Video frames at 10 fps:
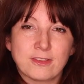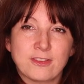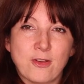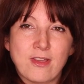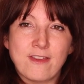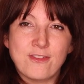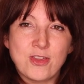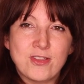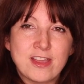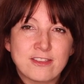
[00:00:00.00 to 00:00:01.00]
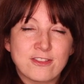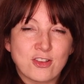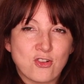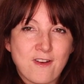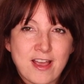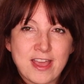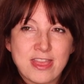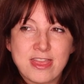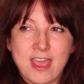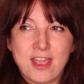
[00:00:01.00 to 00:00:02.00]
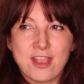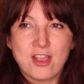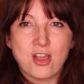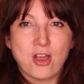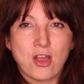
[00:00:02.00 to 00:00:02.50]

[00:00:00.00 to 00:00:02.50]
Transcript: So if you need to cry, then